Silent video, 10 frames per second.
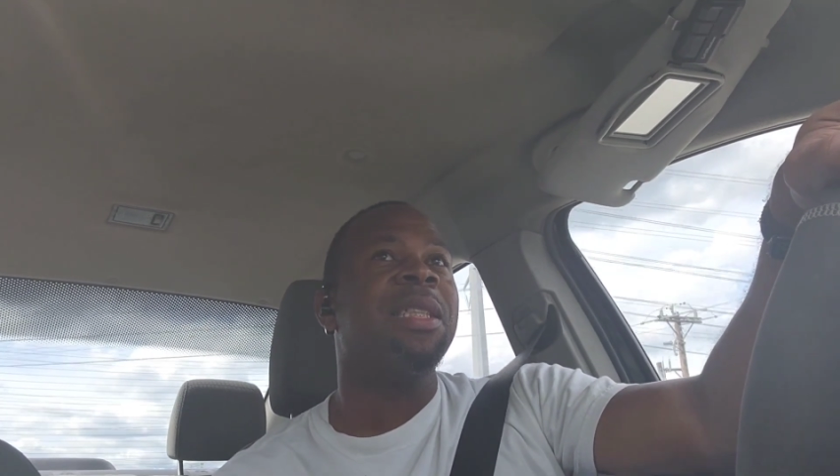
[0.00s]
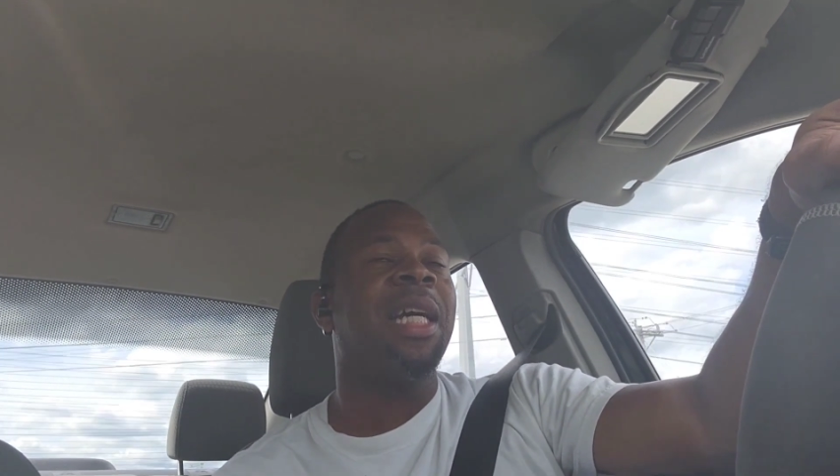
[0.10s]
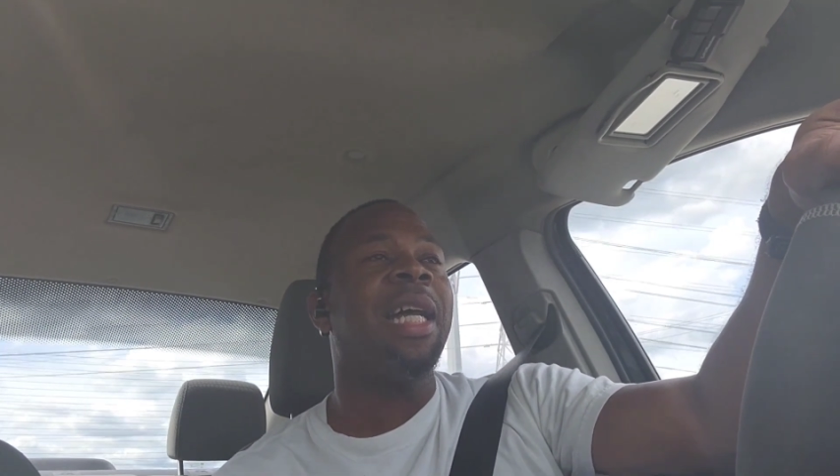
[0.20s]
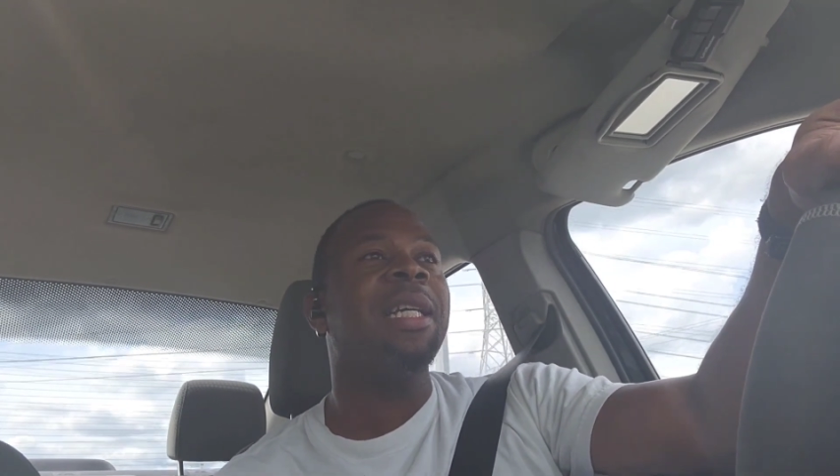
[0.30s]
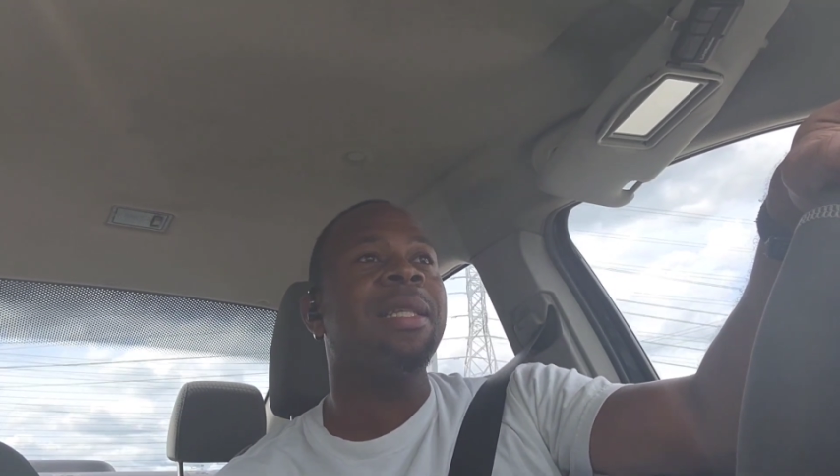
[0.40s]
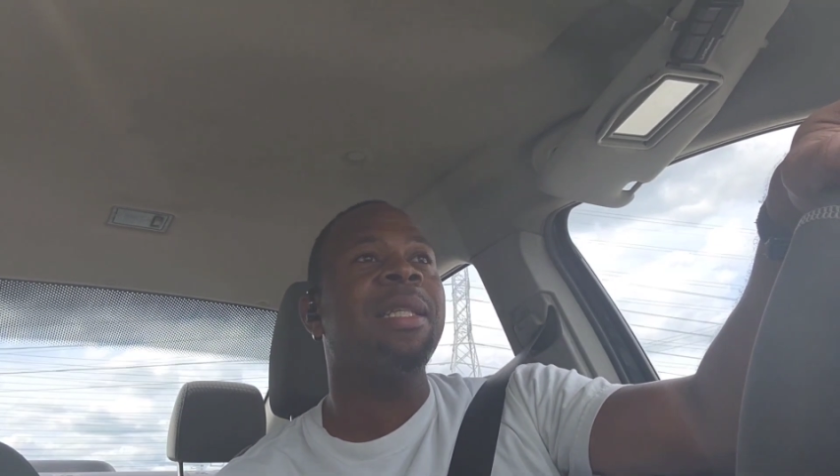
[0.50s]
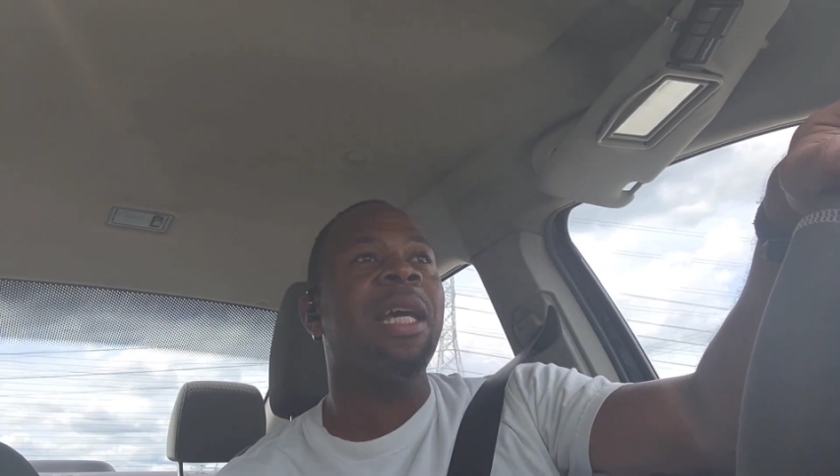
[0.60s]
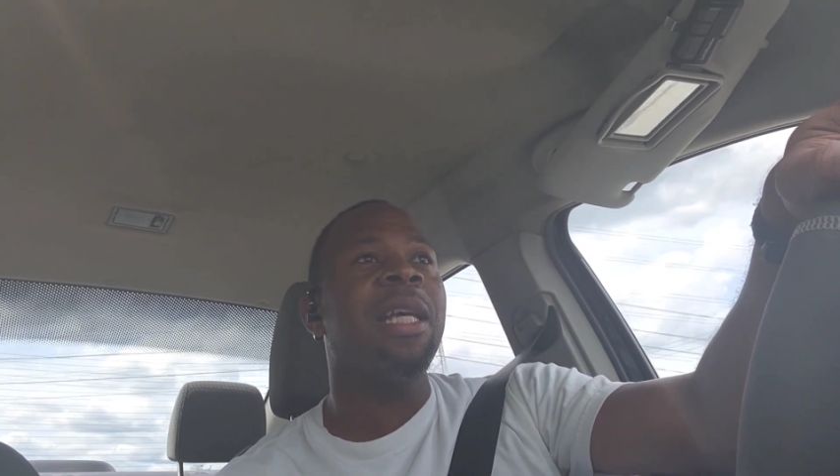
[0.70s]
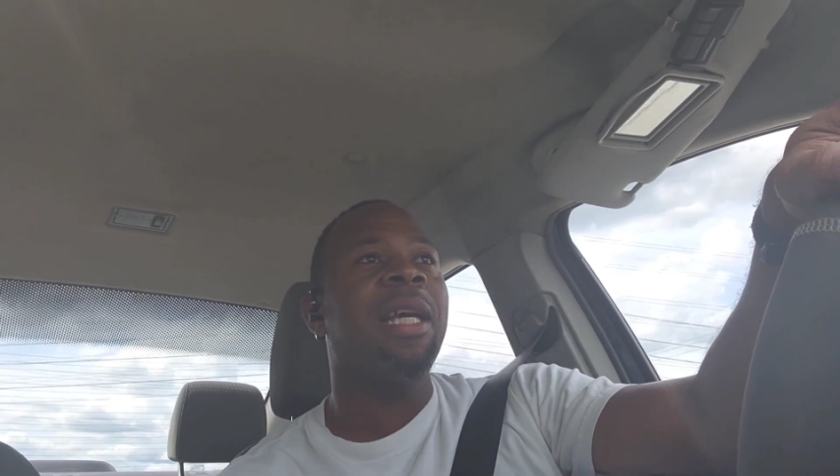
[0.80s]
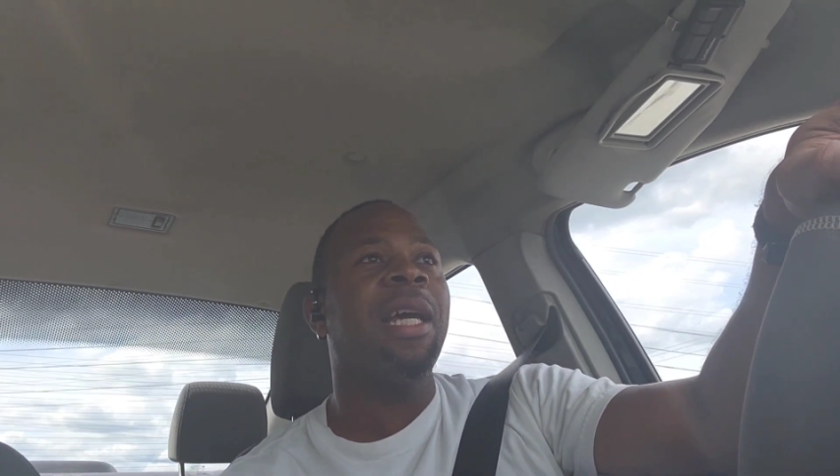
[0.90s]
I have to
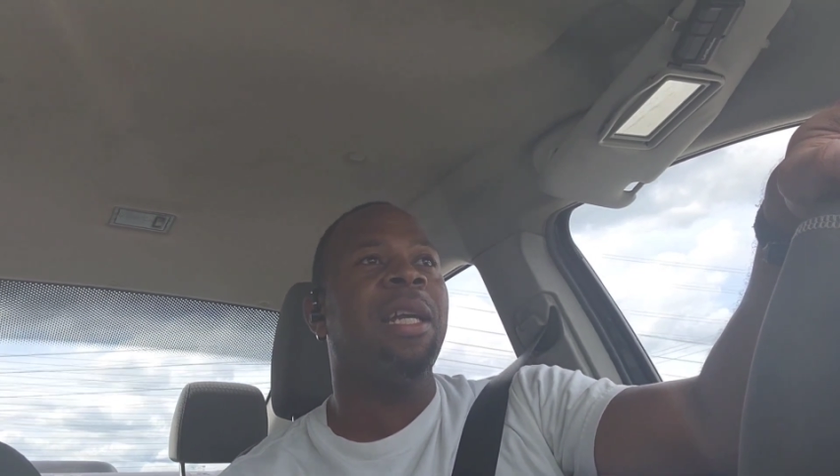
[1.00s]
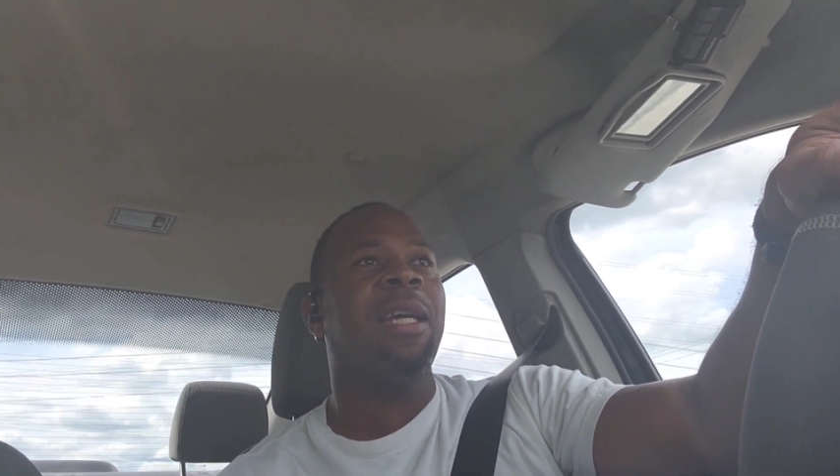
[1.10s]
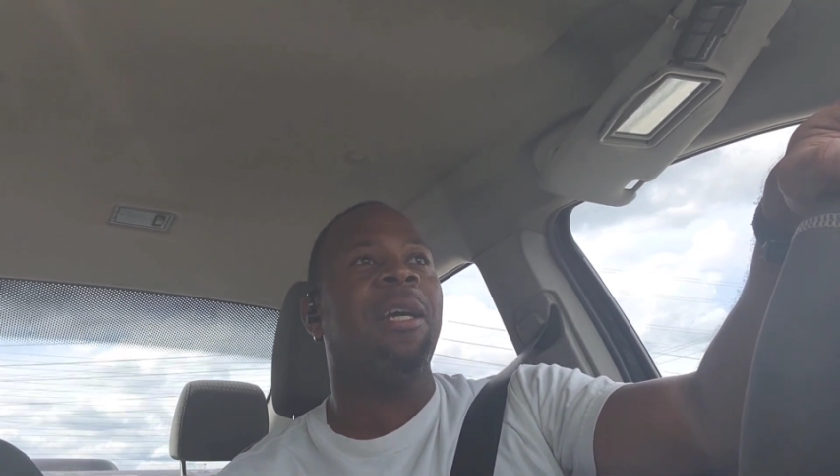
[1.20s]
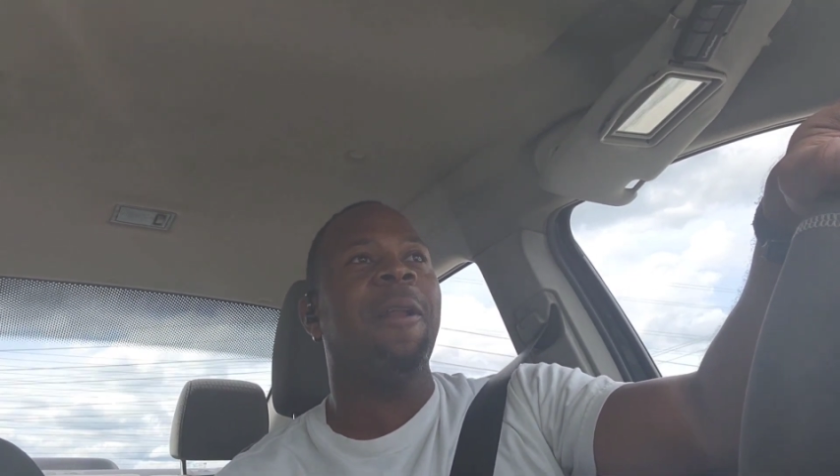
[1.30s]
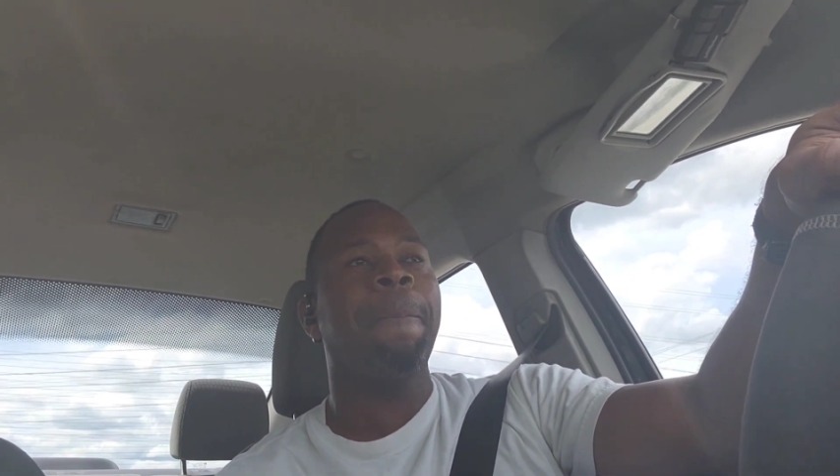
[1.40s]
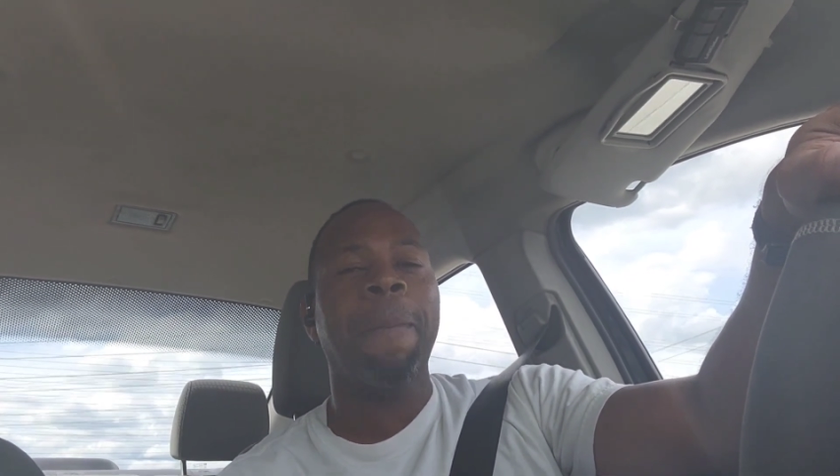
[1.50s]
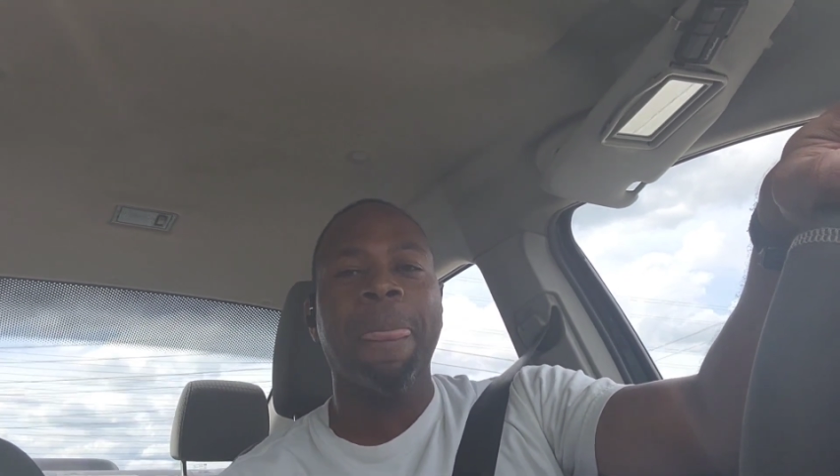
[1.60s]
say that uh,